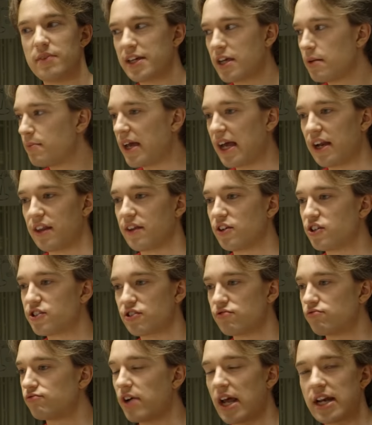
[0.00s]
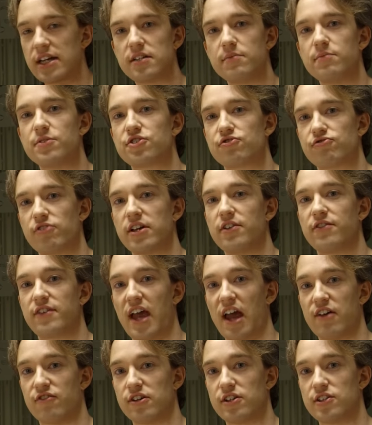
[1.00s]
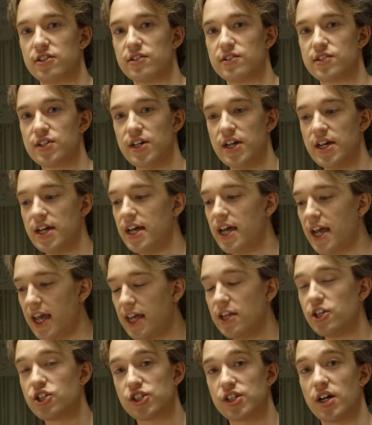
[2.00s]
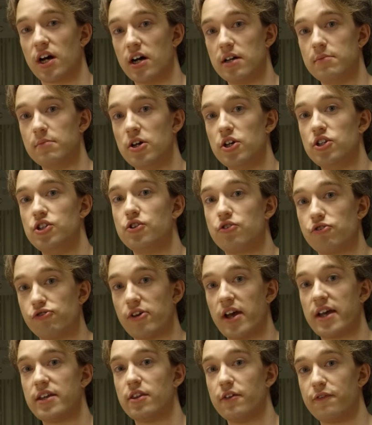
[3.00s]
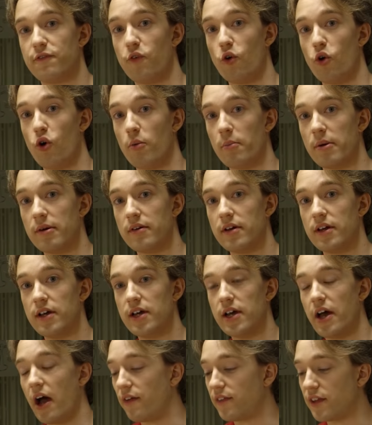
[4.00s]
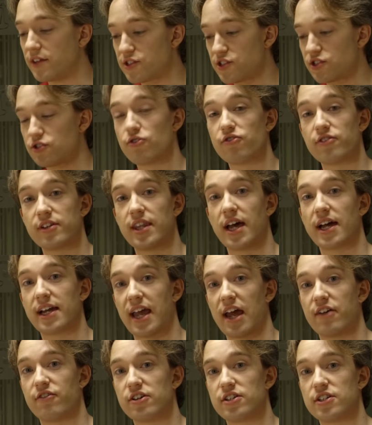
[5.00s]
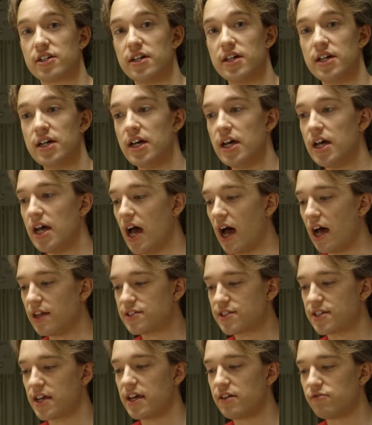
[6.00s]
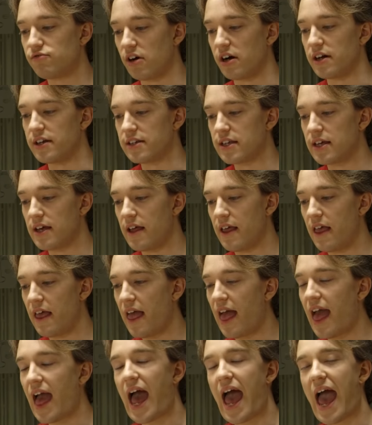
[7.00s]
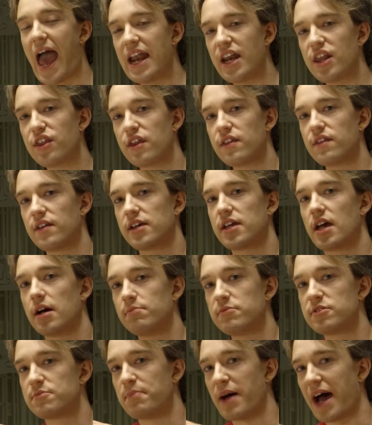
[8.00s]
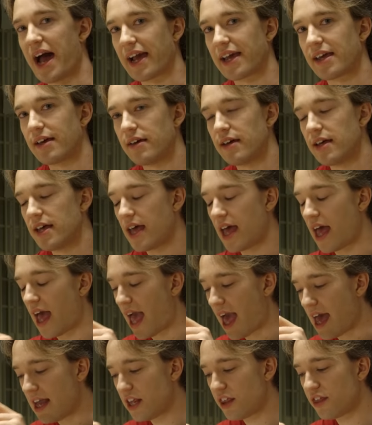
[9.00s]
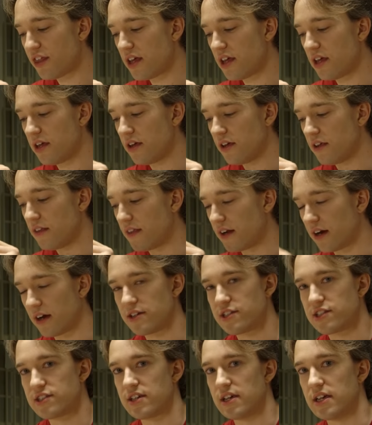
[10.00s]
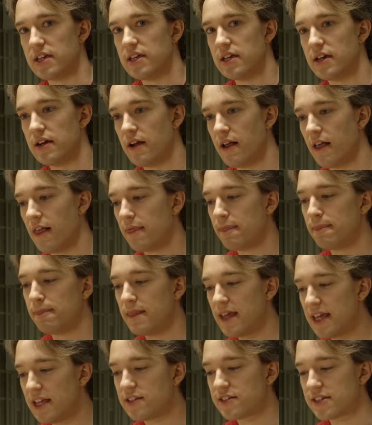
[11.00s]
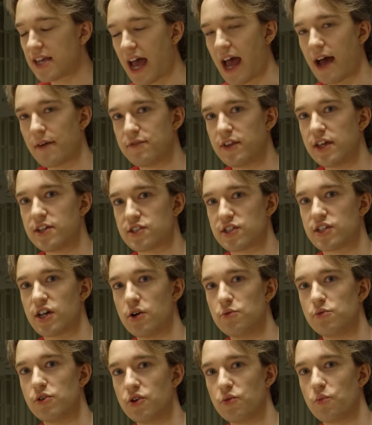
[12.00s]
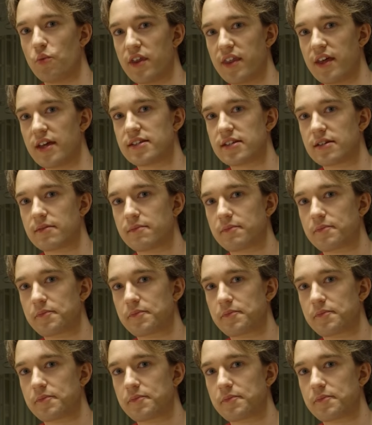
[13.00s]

It can be anything, just a random string of characters each time you create the form. And then storing that character and saying, right, anything that comes back Anything that I see needs to have this token with it.